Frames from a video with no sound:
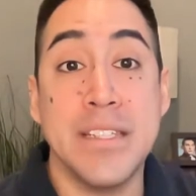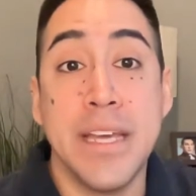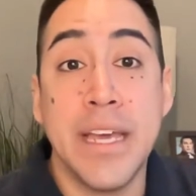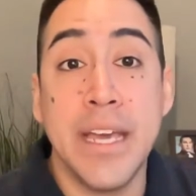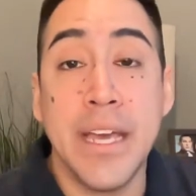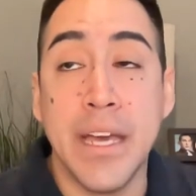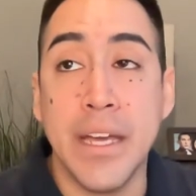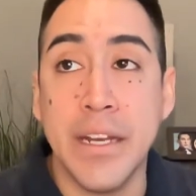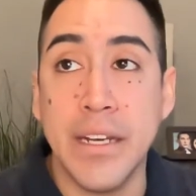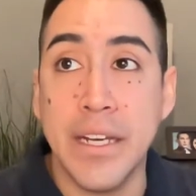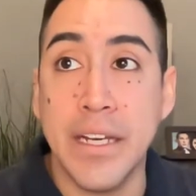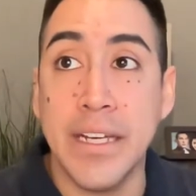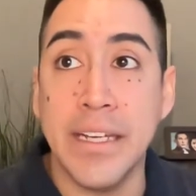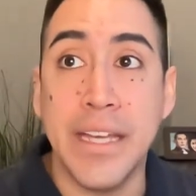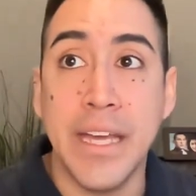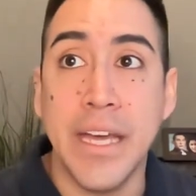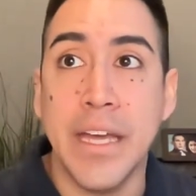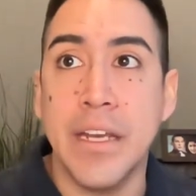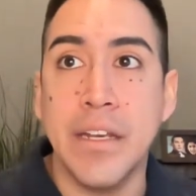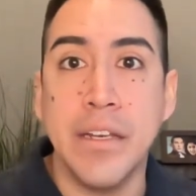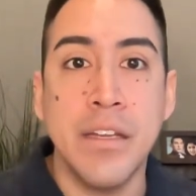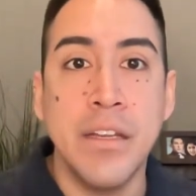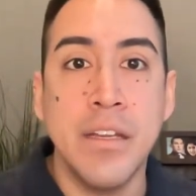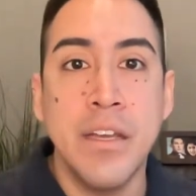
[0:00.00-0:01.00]
And
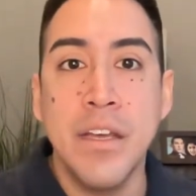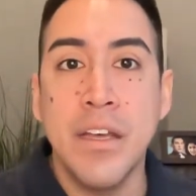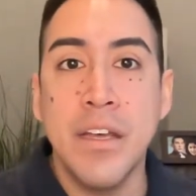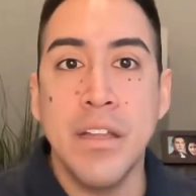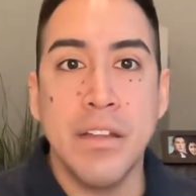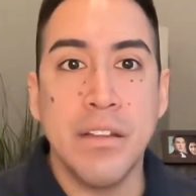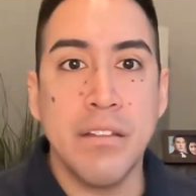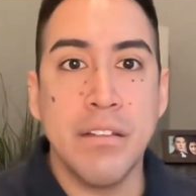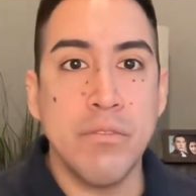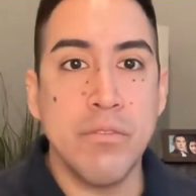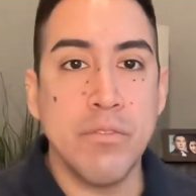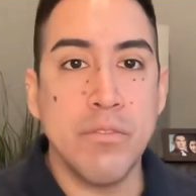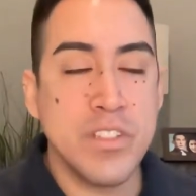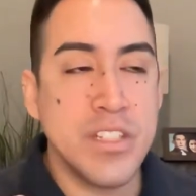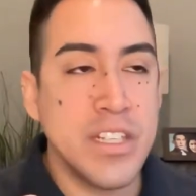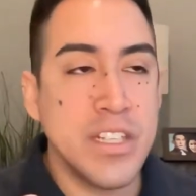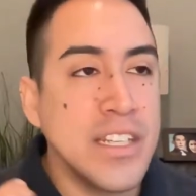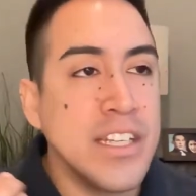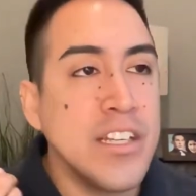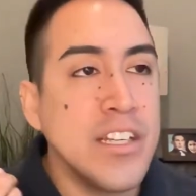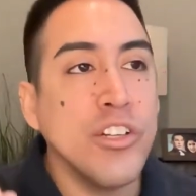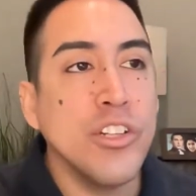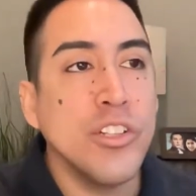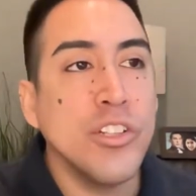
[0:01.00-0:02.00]
again, to
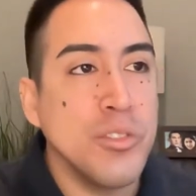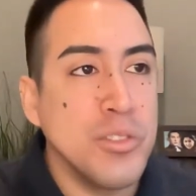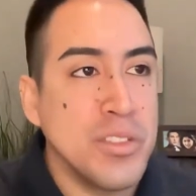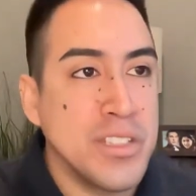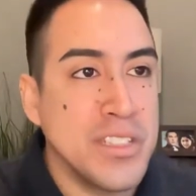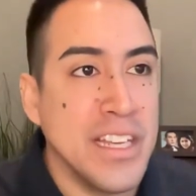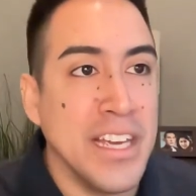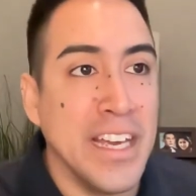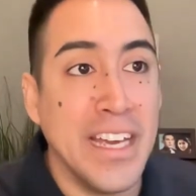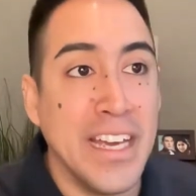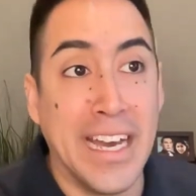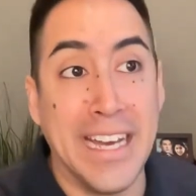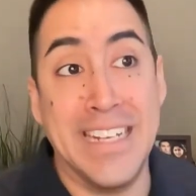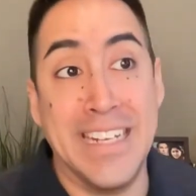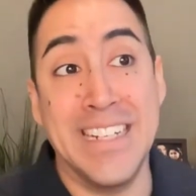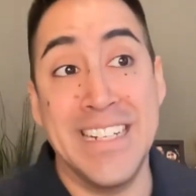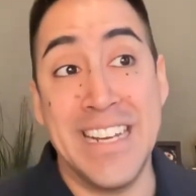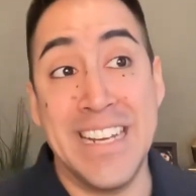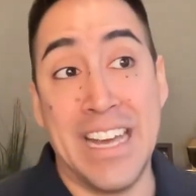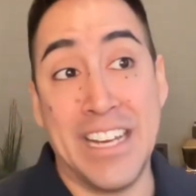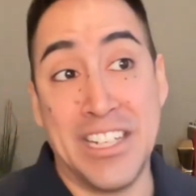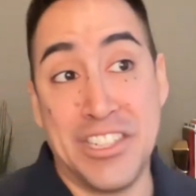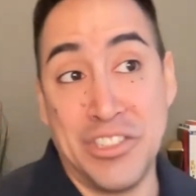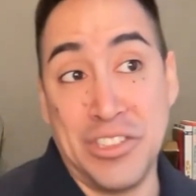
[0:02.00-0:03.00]
hear you say, I didn't
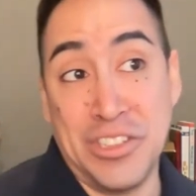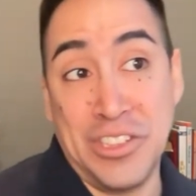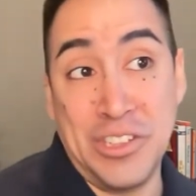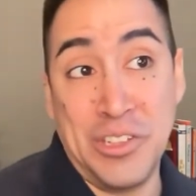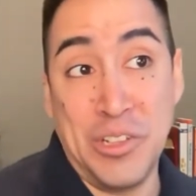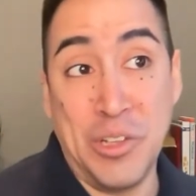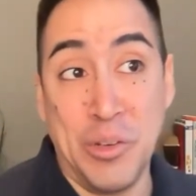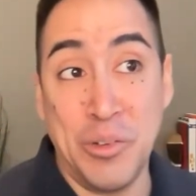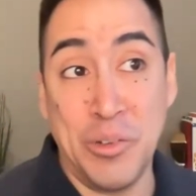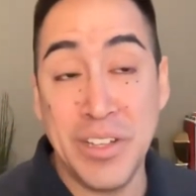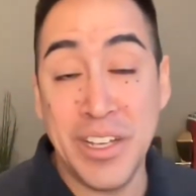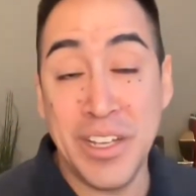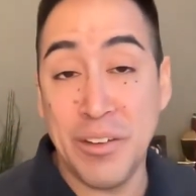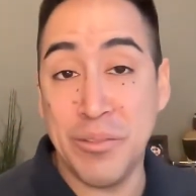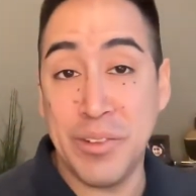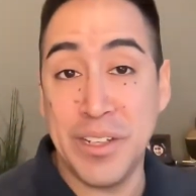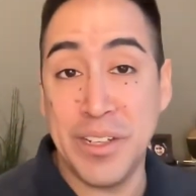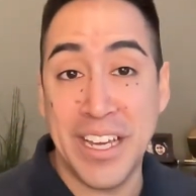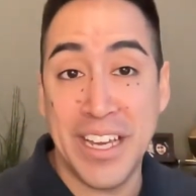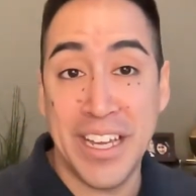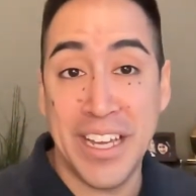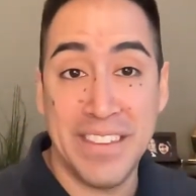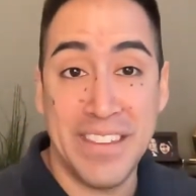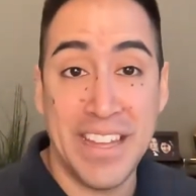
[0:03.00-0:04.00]
actually know that we
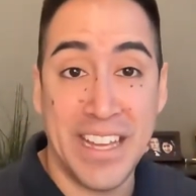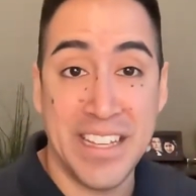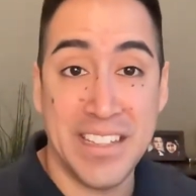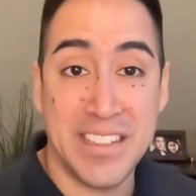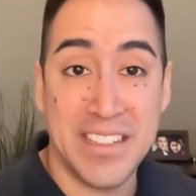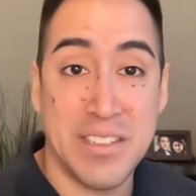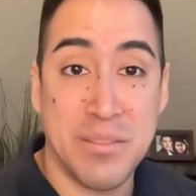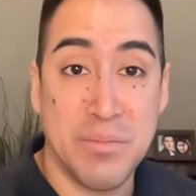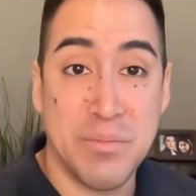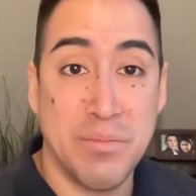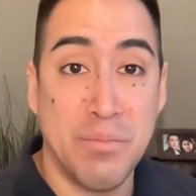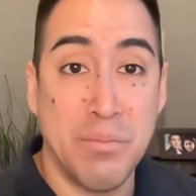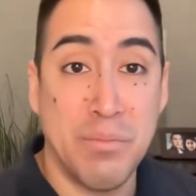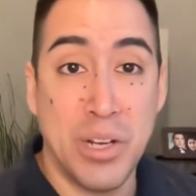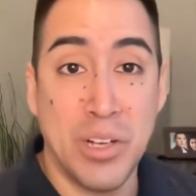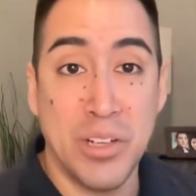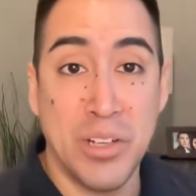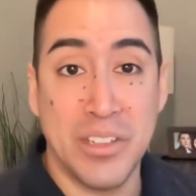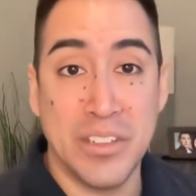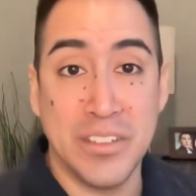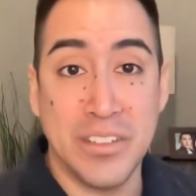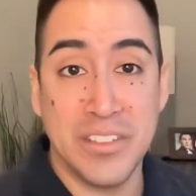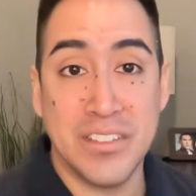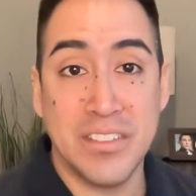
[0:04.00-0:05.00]
had that
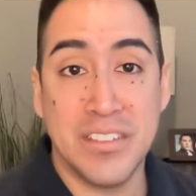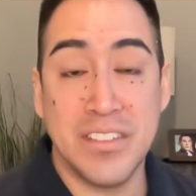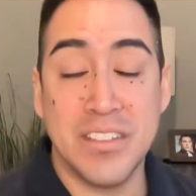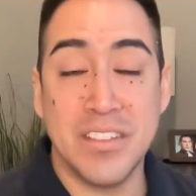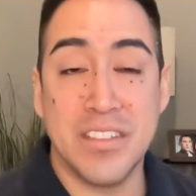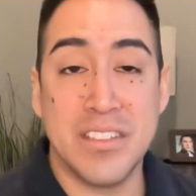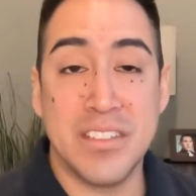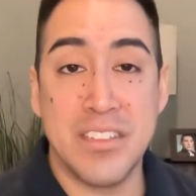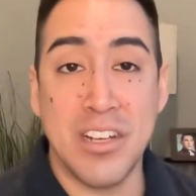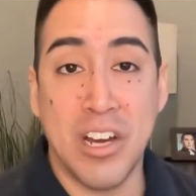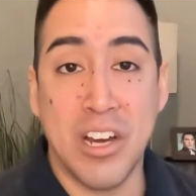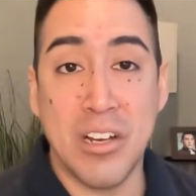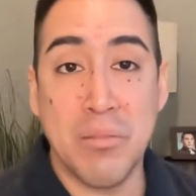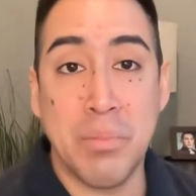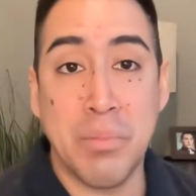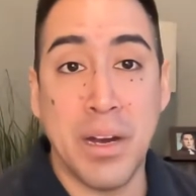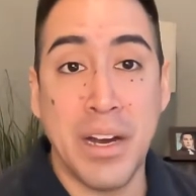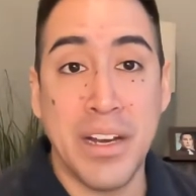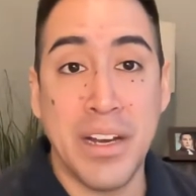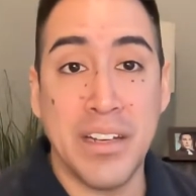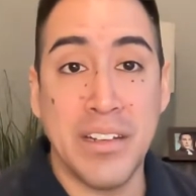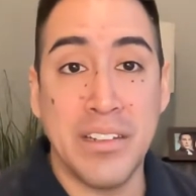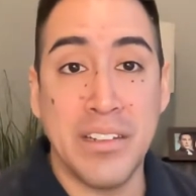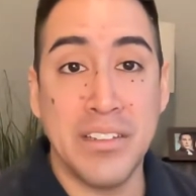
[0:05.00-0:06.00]
small
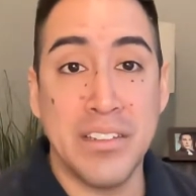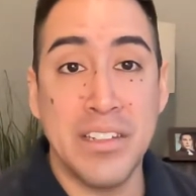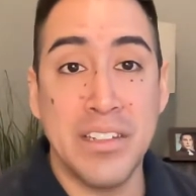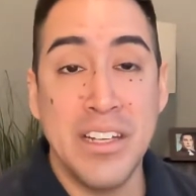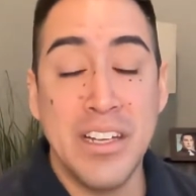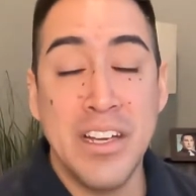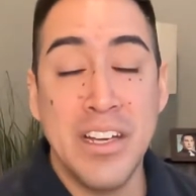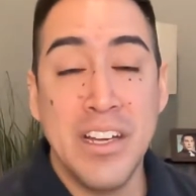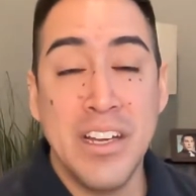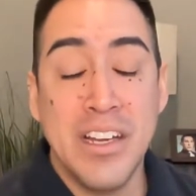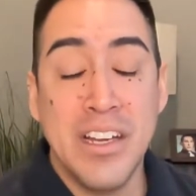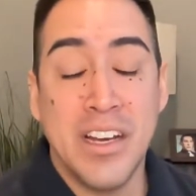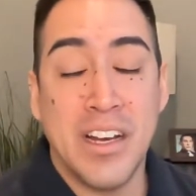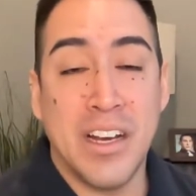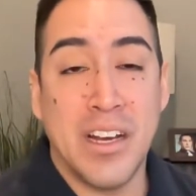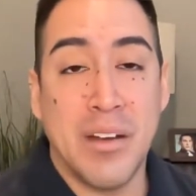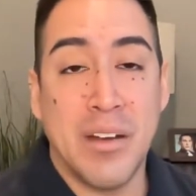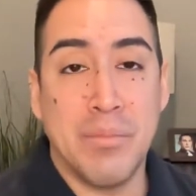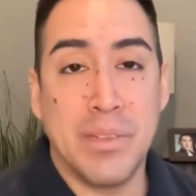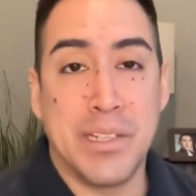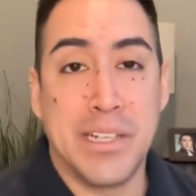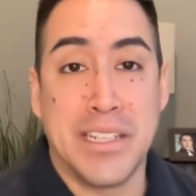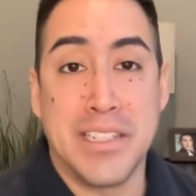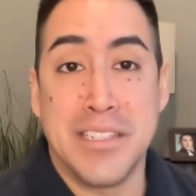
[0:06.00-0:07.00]
stockpile
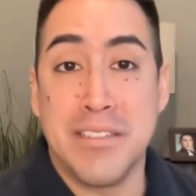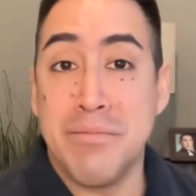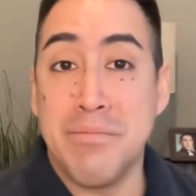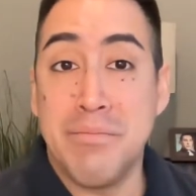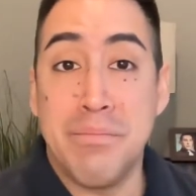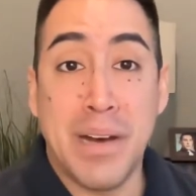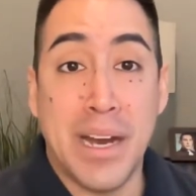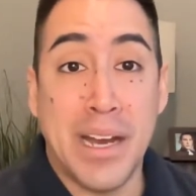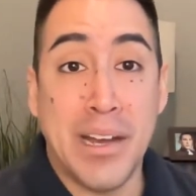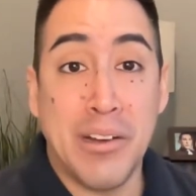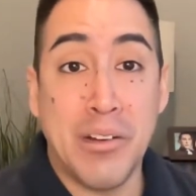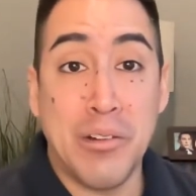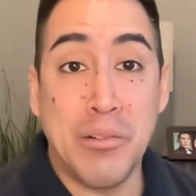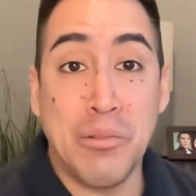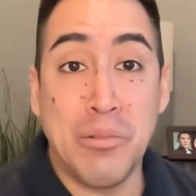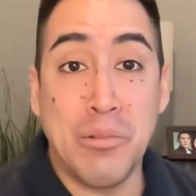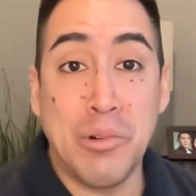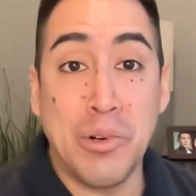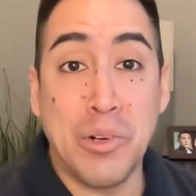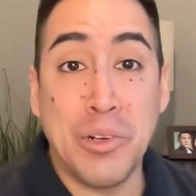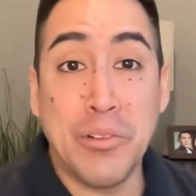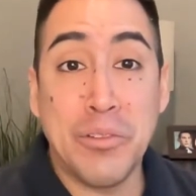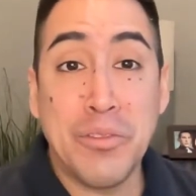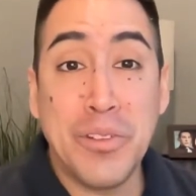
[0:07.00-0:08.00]
because of
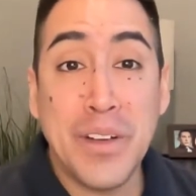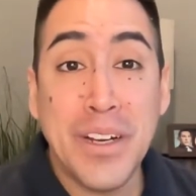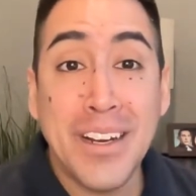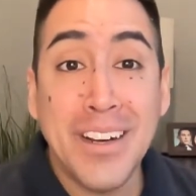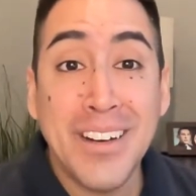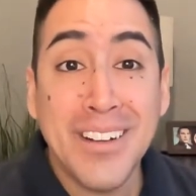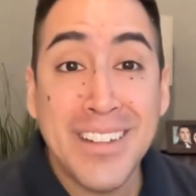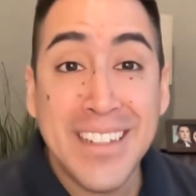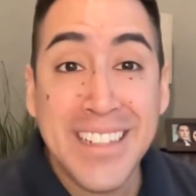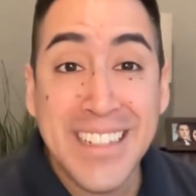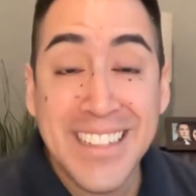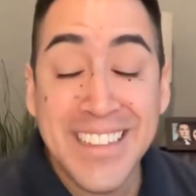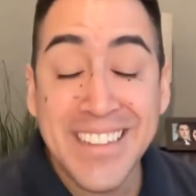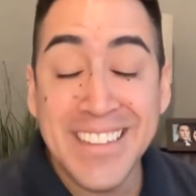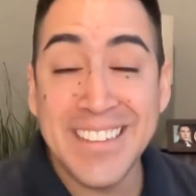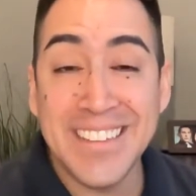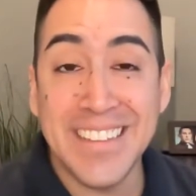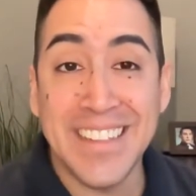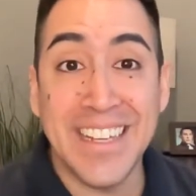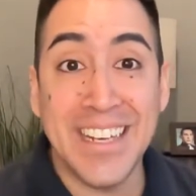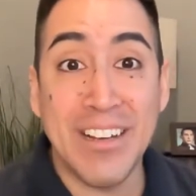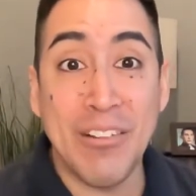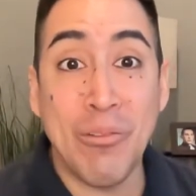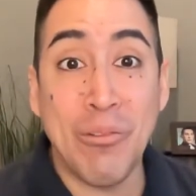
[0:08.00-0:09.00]
biowarfare needs.
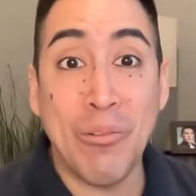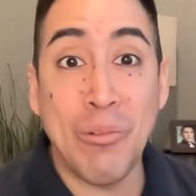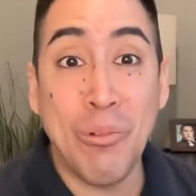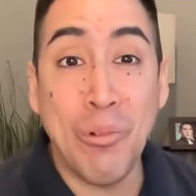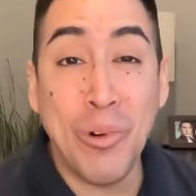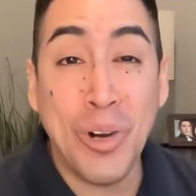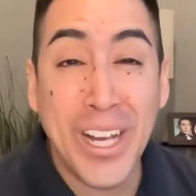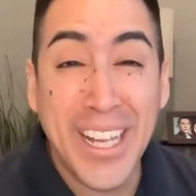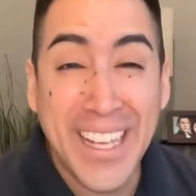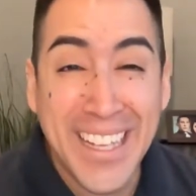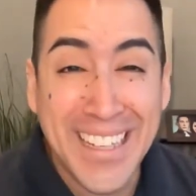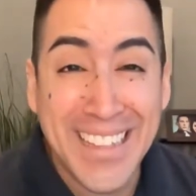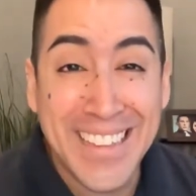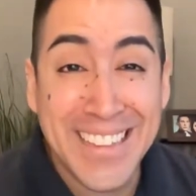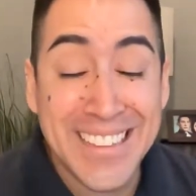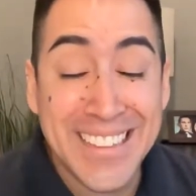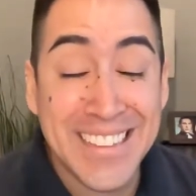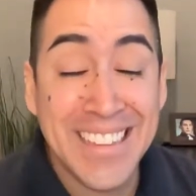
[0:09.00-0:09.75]
Like, what?